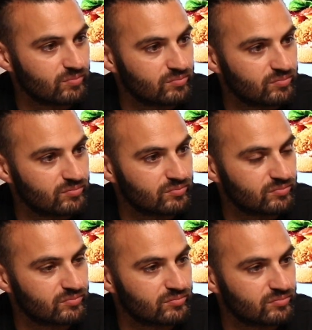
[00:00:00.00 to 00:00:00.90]

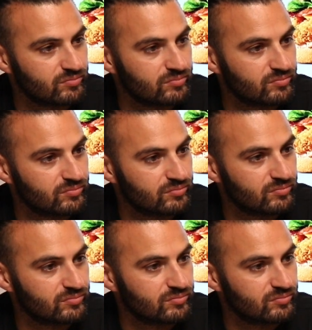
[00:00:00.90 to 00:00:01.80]

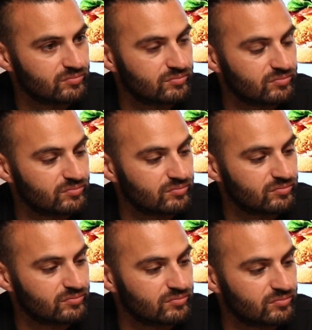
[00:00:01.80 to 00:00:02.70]

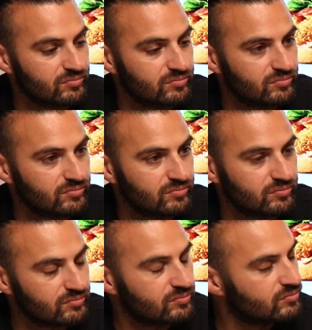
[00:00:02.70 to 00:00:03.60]

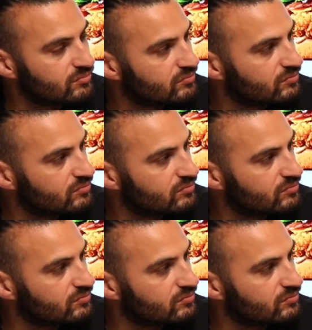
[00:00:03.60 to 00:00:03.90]
[no speech]